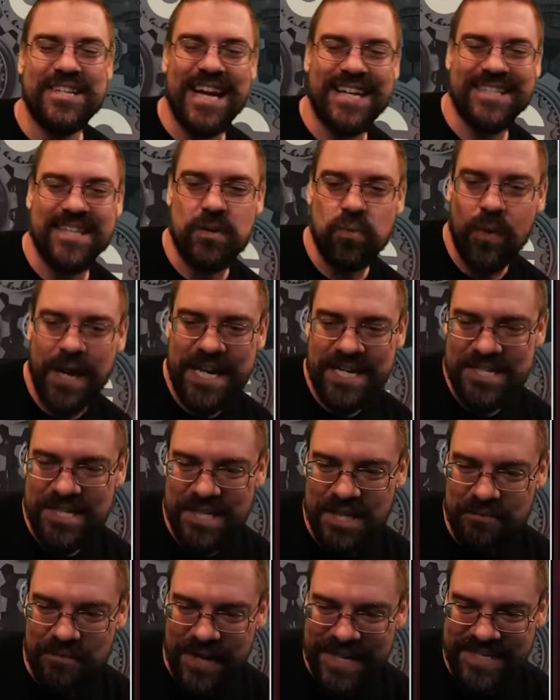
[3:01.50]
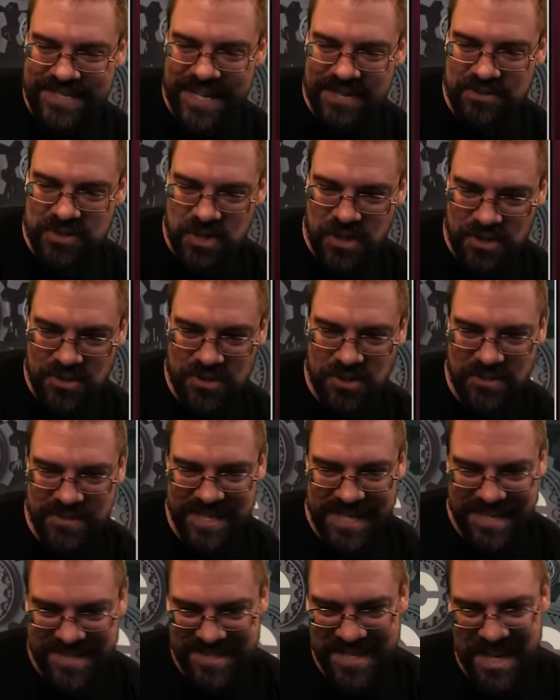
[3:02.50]
chat said, wait until he finds out Dark Souls
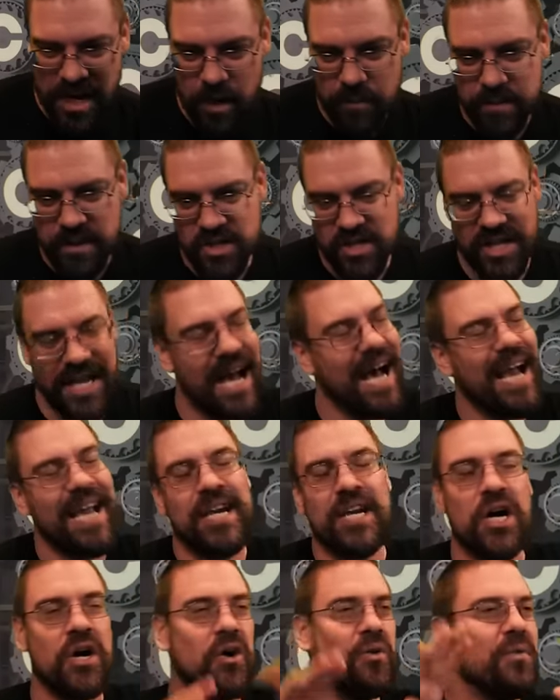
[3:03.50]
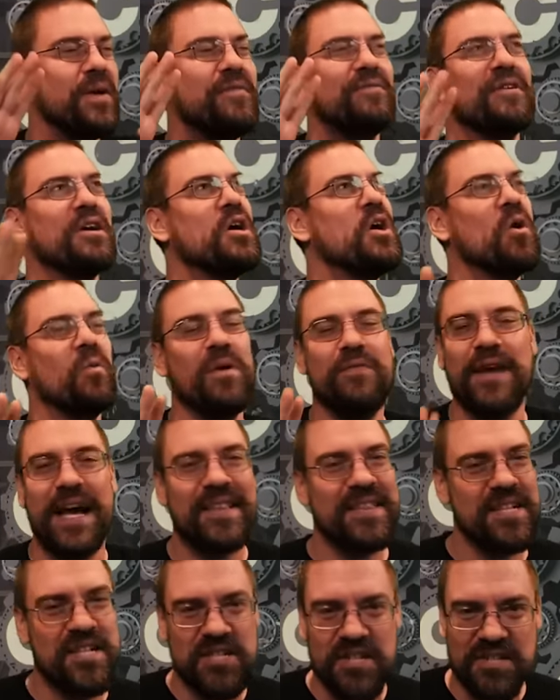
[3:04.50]
is an ARPG. I know, we've
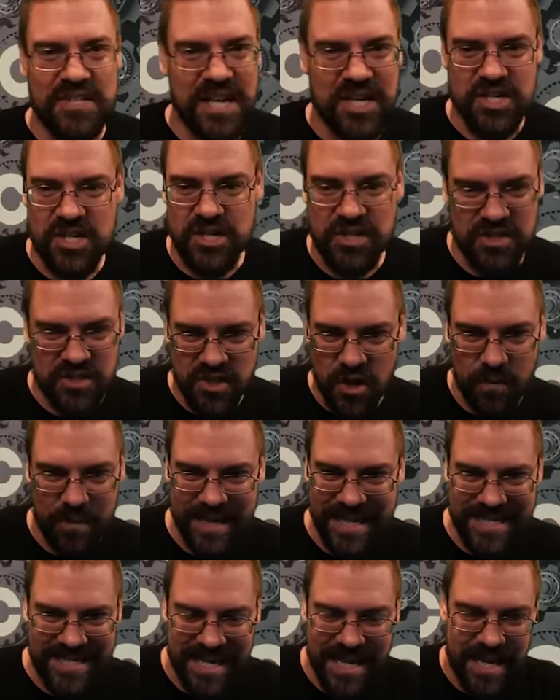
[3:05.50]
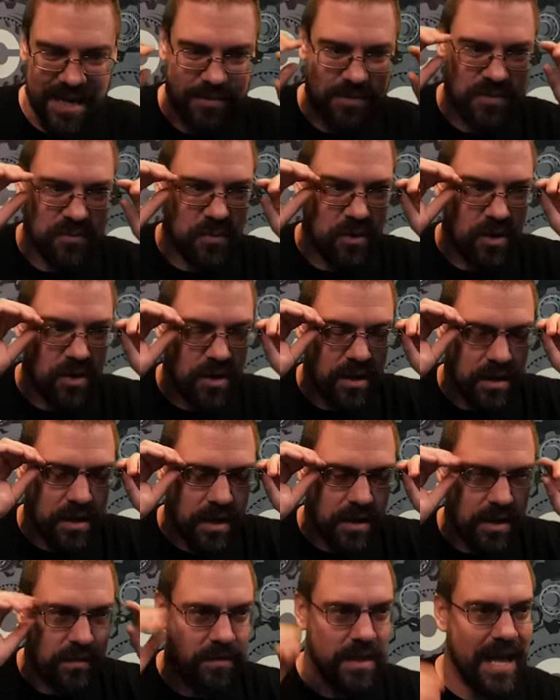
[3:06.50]
had this discussion so many times where
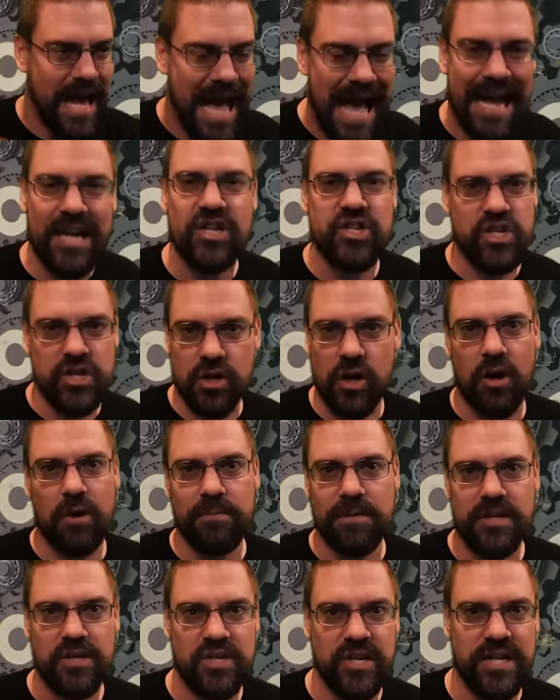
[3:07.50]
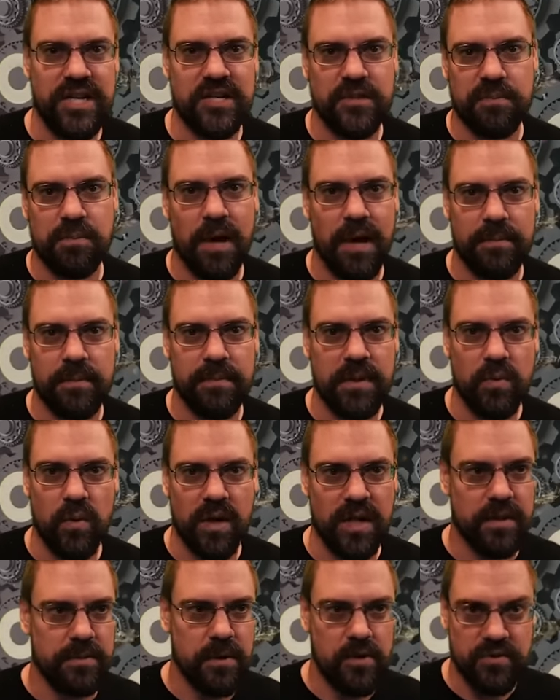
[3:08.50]
action RPG is probably
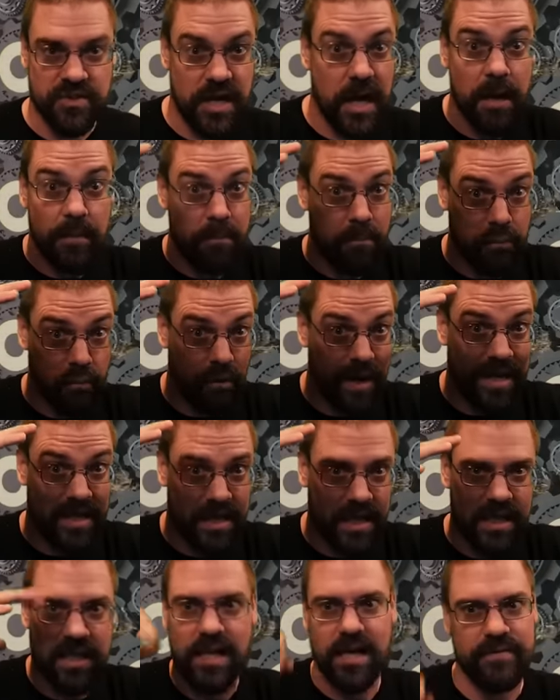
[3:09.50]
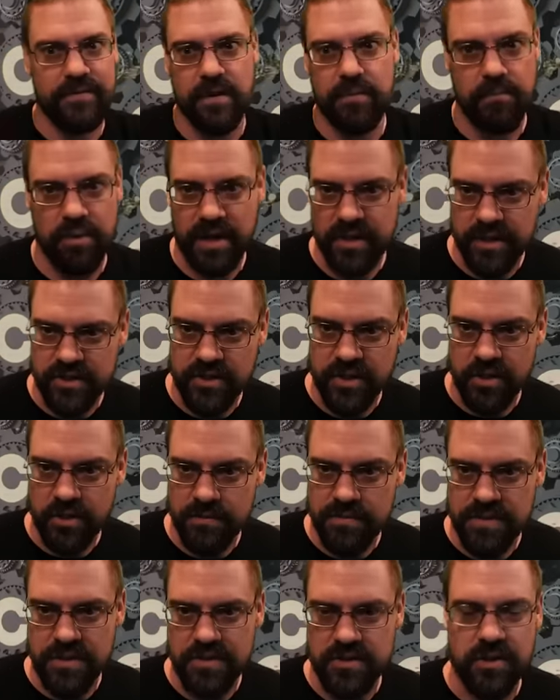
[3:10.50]
one of the most umbrella
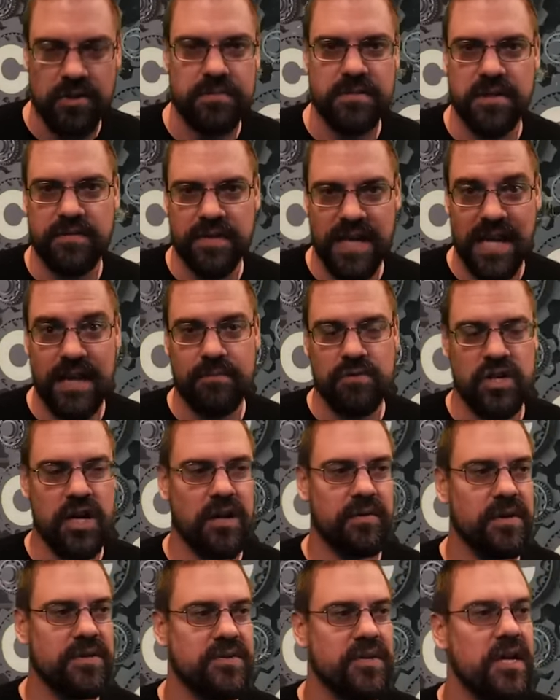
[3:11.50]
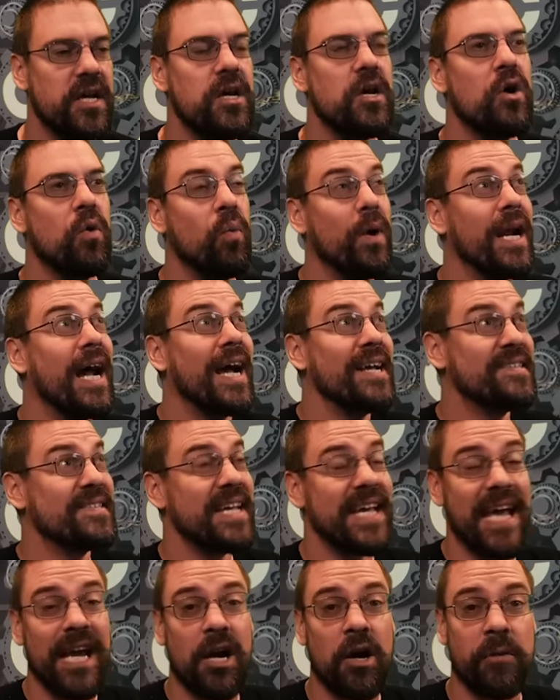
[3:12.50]
terms in terms of game genres. When I
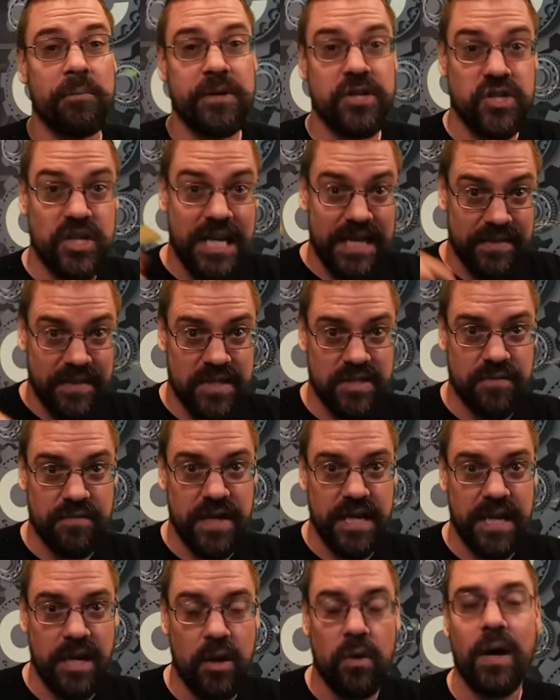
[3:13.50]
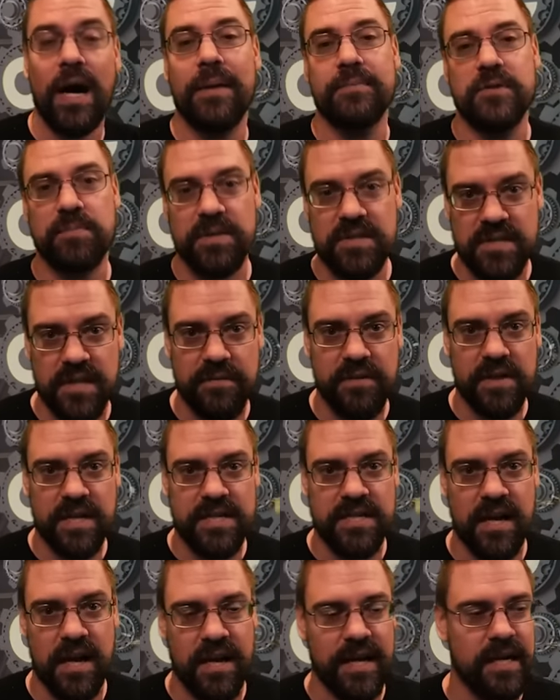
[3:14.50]
say ARPG in this video, I'm specifically
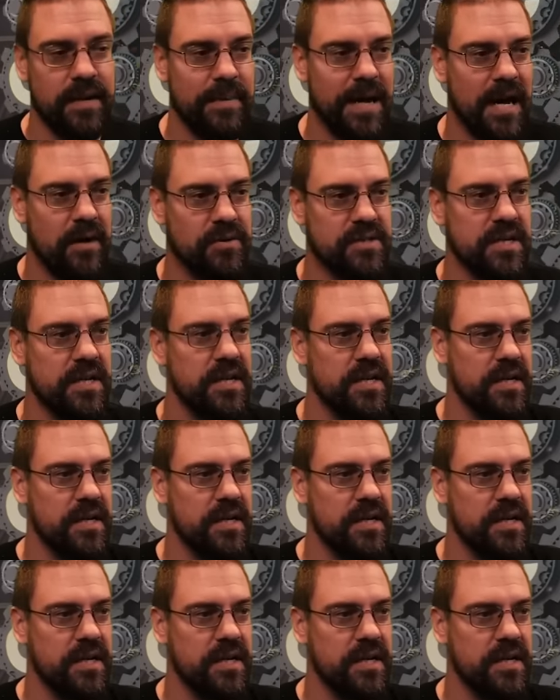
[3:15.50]
talking about